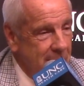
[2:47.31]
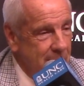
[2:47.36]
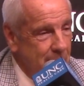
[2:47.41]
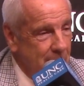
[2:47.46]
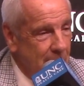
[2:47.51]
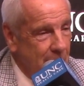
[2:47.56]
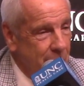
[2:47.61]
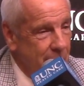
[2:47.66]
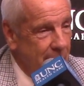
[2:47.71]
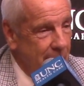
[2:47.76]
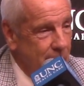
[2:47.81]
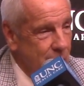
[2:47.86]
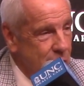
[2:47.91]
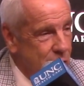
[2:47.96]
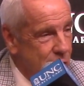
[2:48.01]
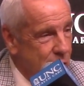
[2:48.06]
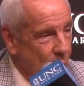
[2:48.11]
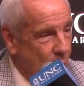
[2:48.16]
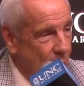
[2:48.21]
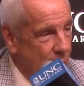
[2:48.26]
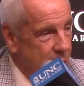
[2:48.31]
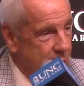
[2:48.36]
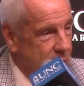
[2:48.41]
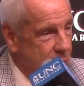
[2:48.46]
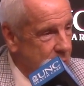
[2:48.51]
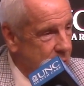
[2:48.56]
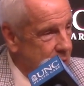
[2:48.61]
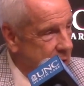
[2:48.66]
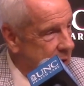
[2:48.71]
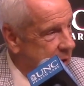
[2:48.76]
my favorite stories
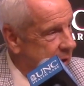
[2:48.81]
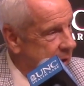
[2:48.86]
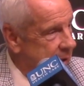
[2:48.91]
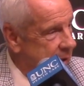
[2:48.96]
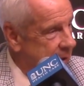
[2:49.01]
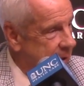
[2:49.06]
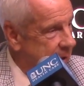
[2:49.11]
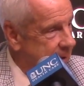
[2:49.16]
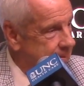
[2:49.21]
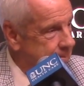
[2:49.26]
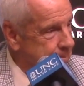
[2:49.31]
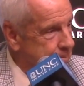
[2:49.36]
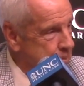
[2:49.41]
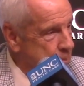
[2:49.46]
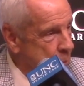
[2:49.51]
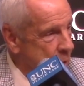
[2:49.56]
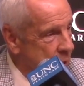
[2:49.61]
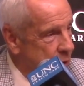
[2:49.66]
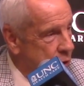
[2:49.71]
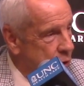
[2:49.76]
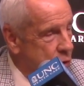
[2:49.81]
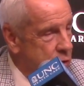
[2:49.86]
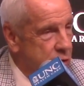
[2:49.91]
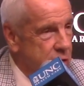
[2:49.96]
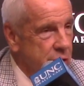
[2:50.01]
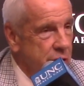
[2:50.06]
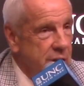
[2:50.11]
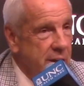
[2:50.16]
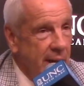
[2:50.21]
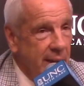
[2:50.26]
were in
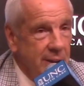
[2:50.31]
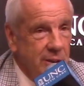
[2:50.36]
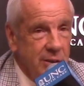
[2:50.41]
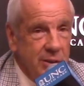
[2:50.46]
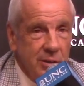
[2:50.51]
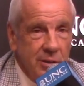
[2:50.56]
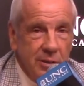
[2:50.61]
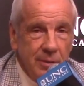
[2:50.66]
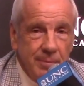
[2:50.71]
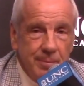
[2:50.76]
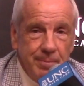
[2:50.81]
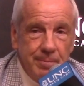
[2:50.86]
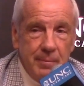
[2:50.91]
Houston, Texas.